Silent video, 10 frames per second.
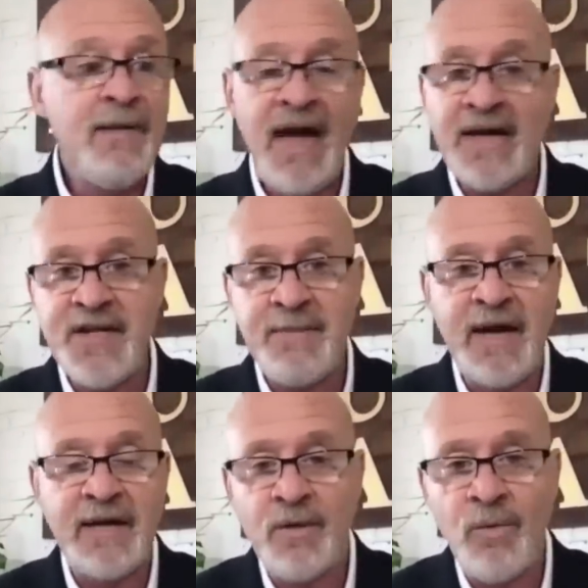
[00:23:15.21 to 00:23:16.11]
as they
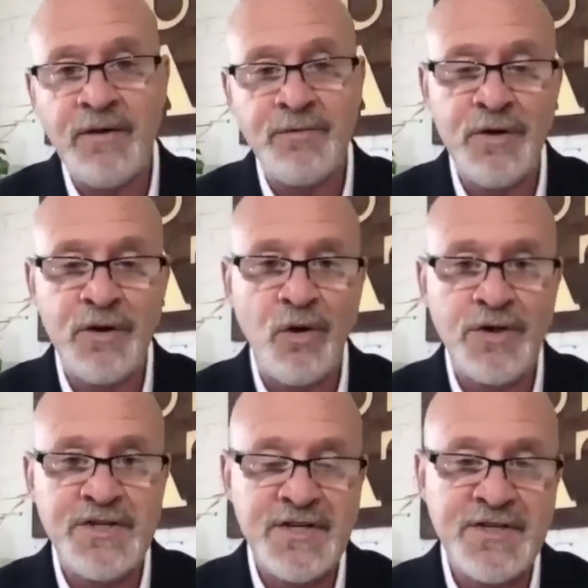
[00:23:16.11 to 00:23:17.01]
make their way through the
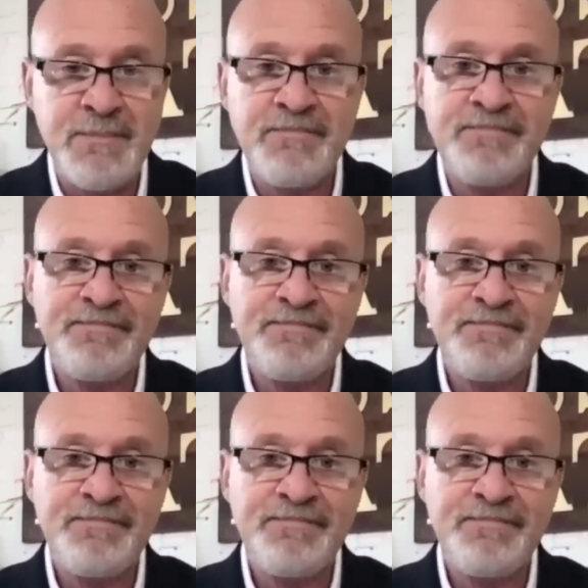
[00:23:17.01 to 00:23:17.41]
court system.